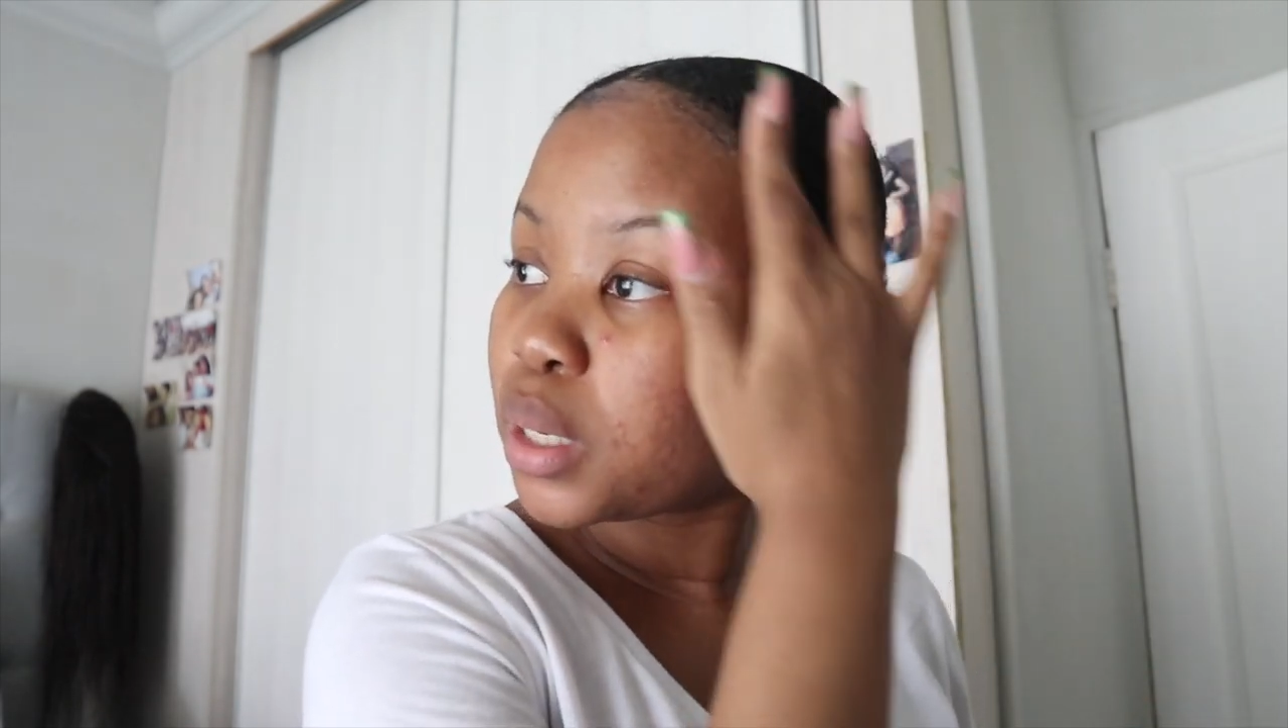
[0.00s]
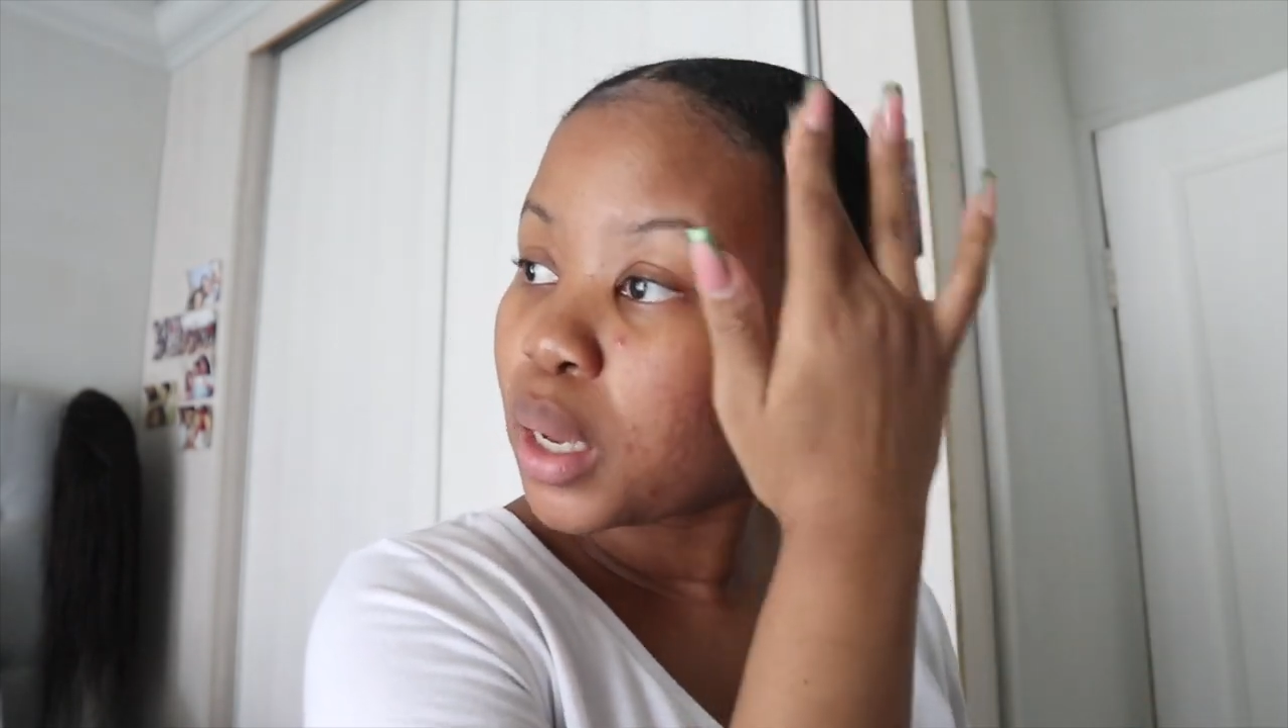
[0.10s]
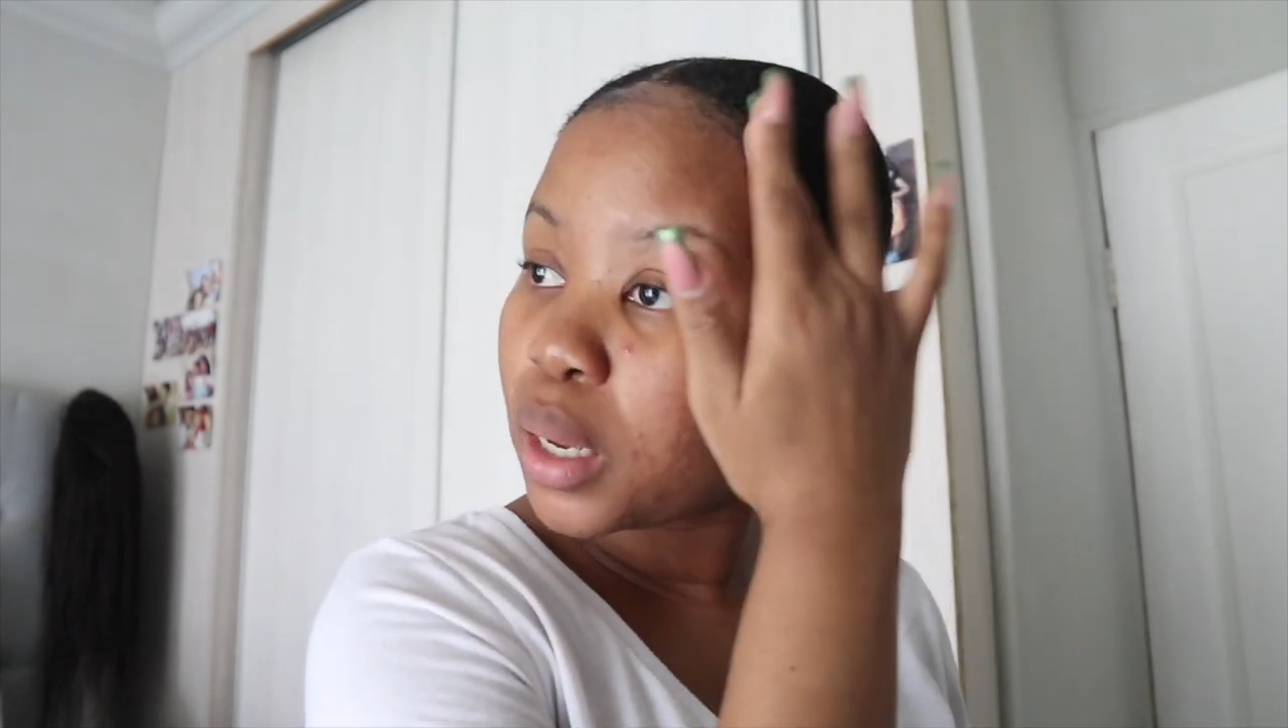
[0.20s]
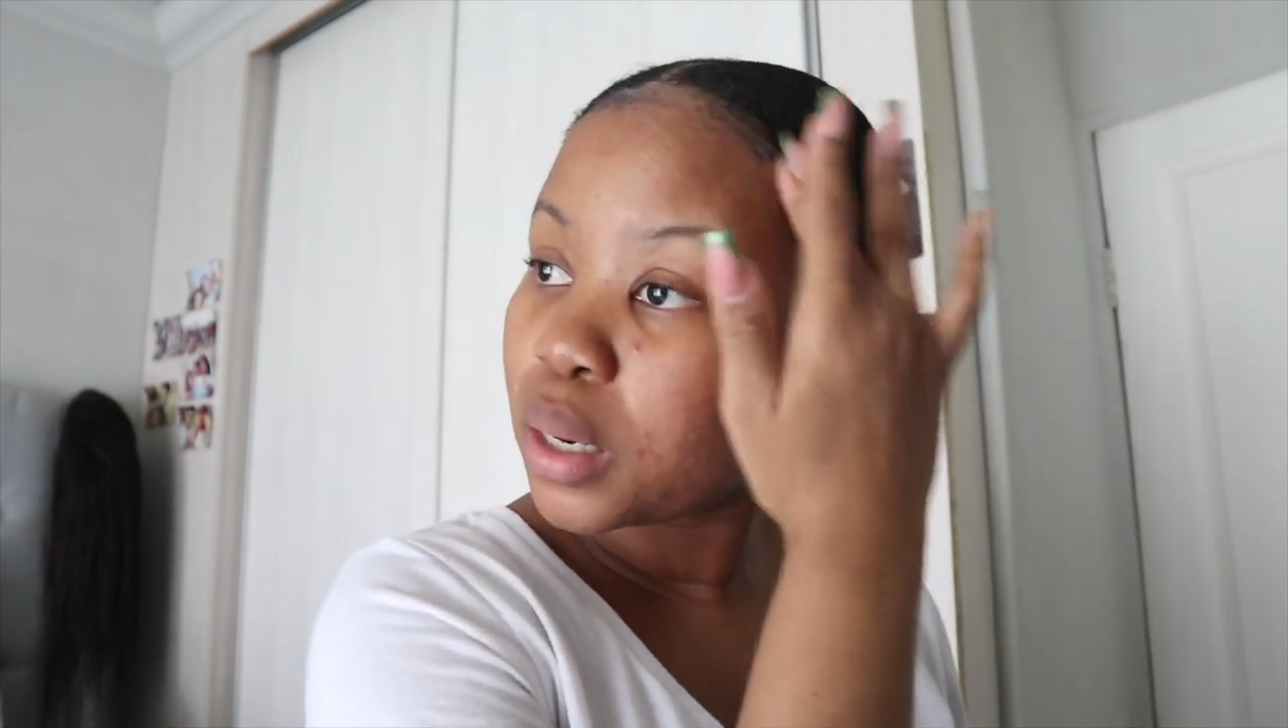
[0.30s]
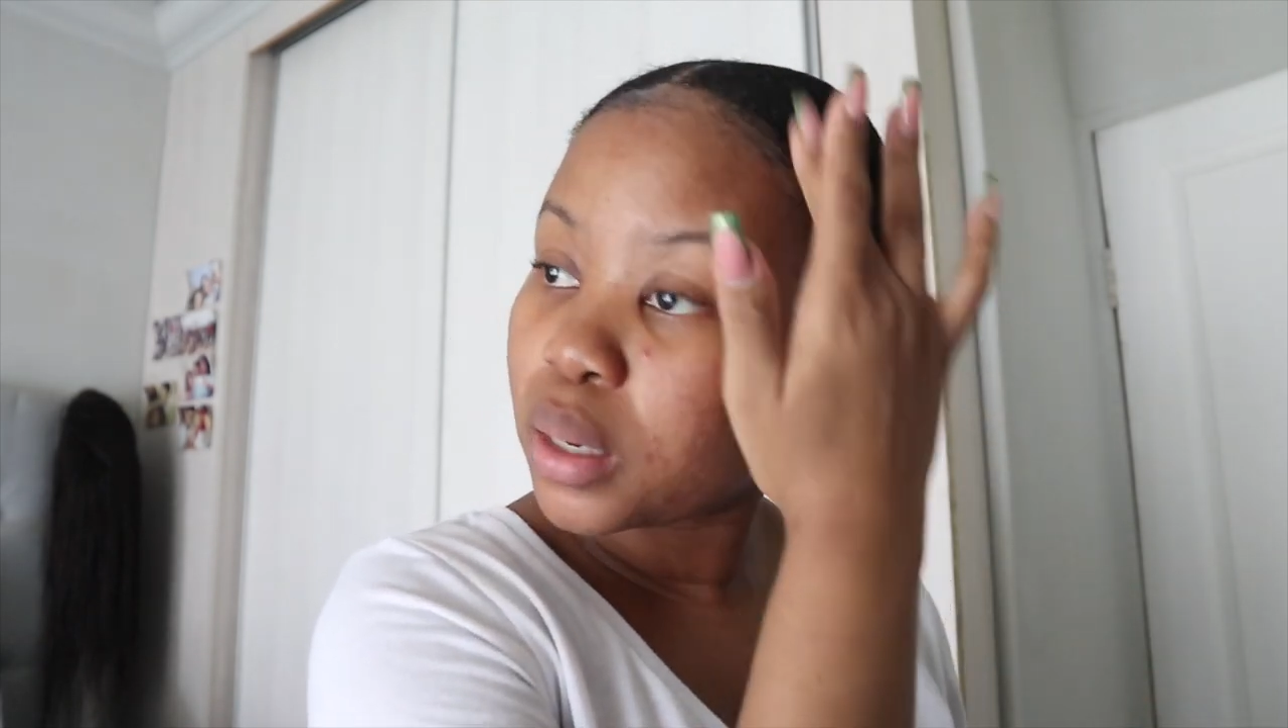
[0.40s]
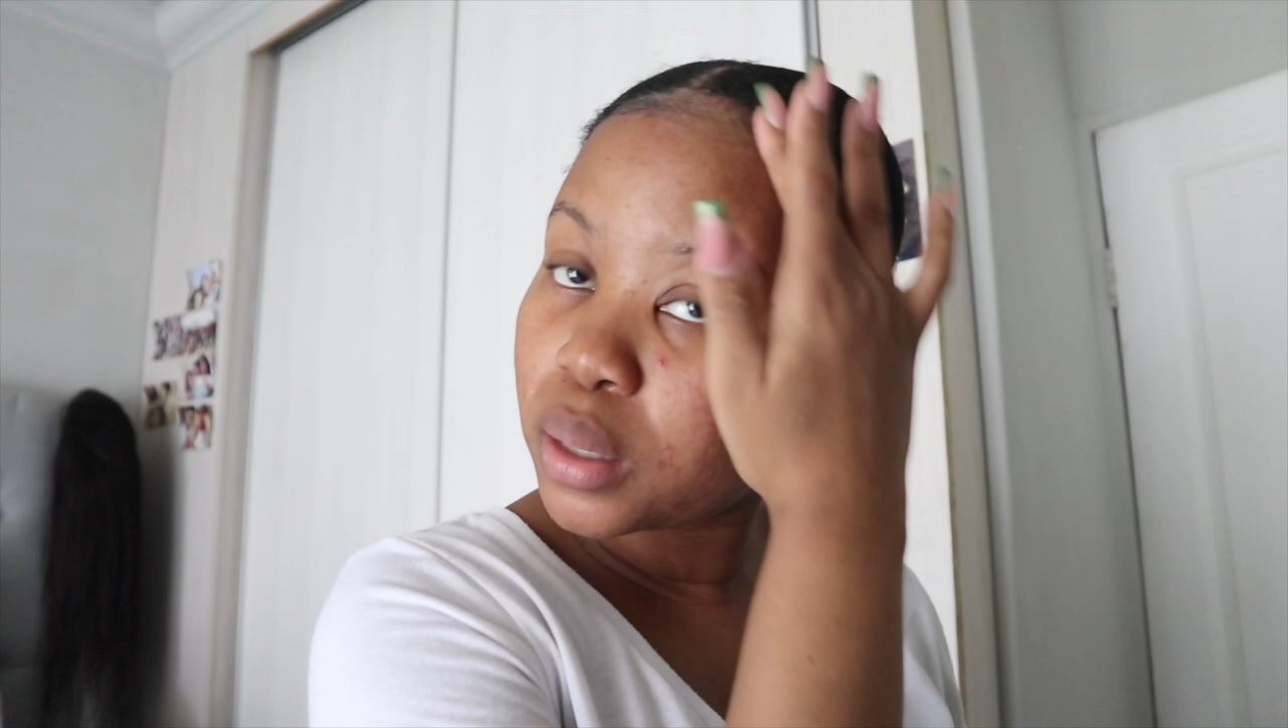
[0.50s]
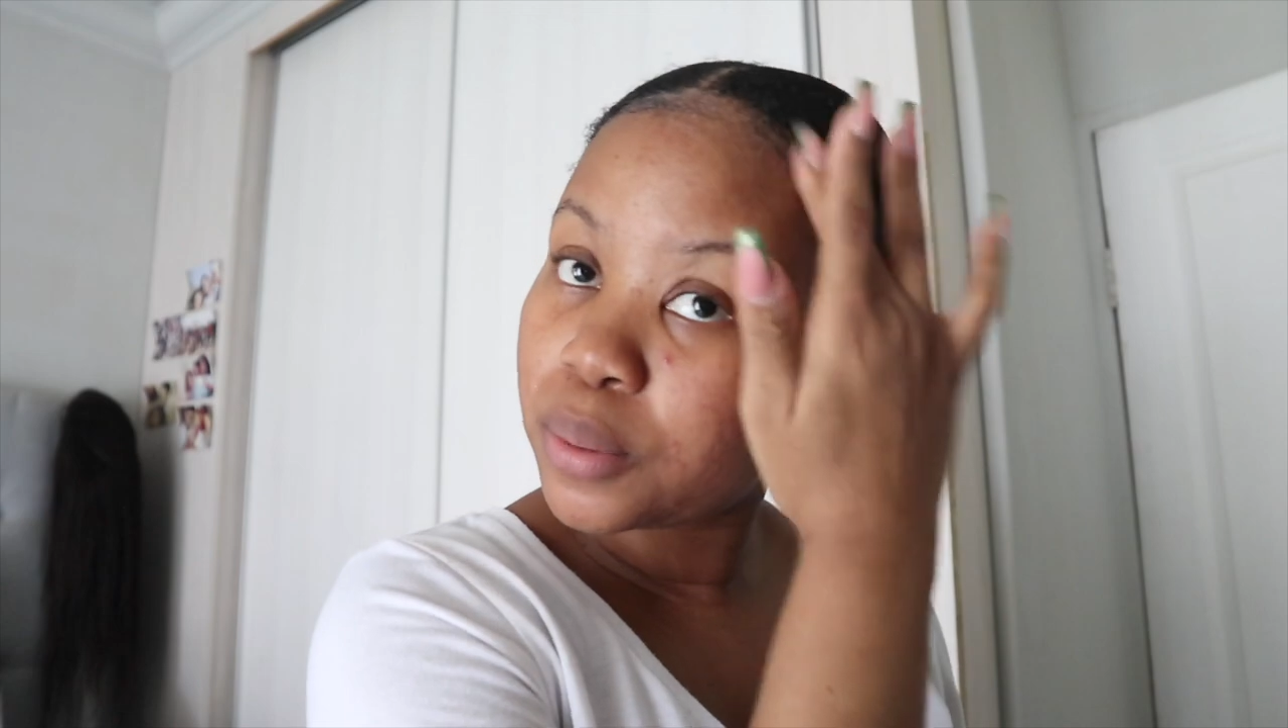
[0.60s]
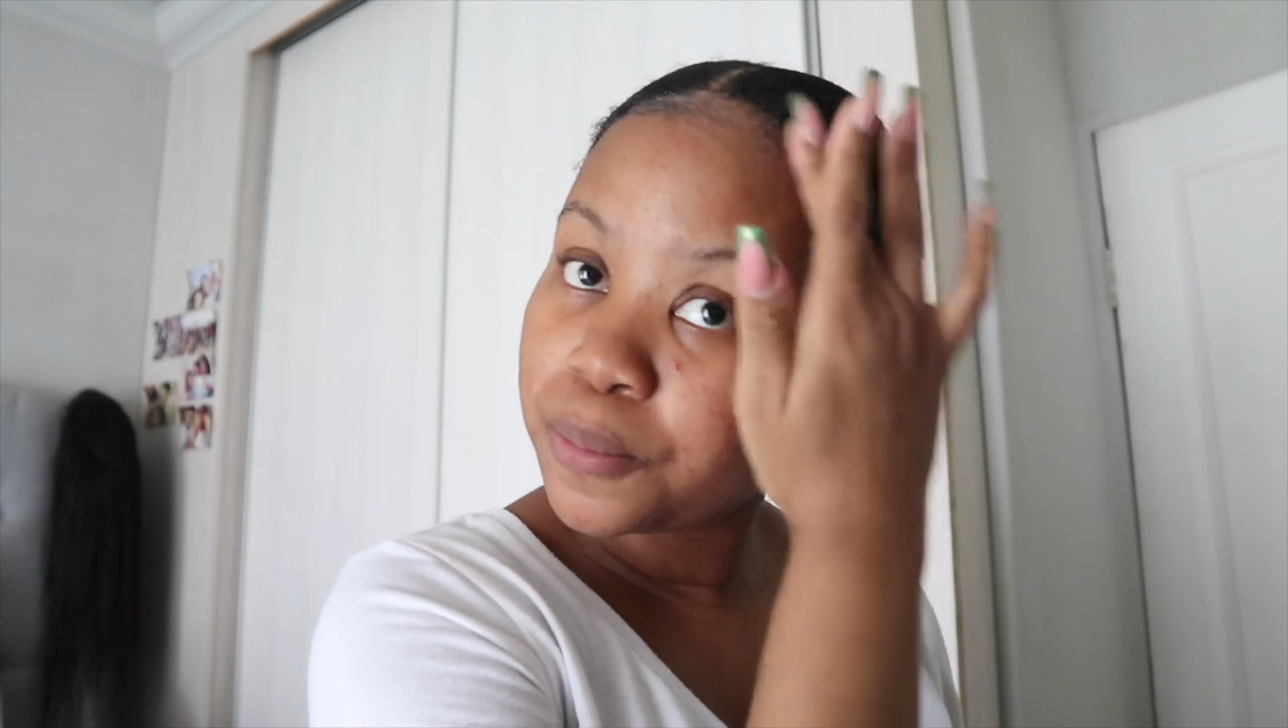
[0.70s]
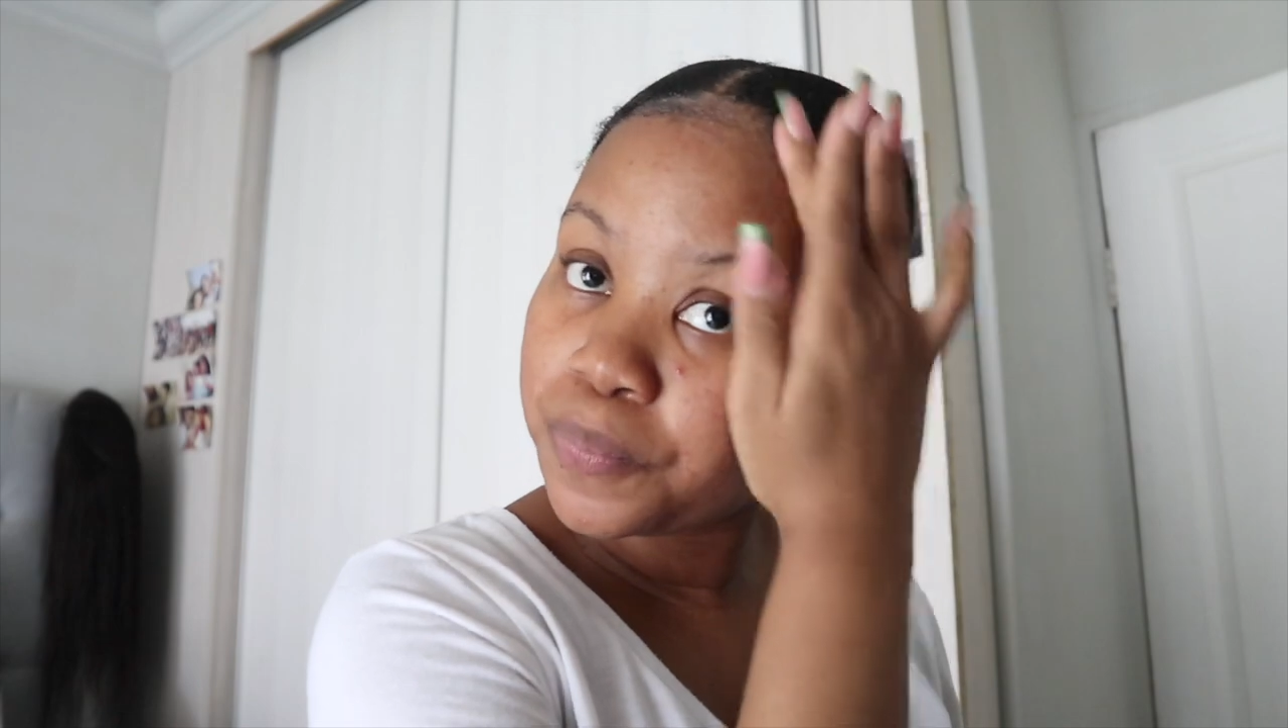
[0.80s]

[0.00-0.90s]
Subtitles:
10.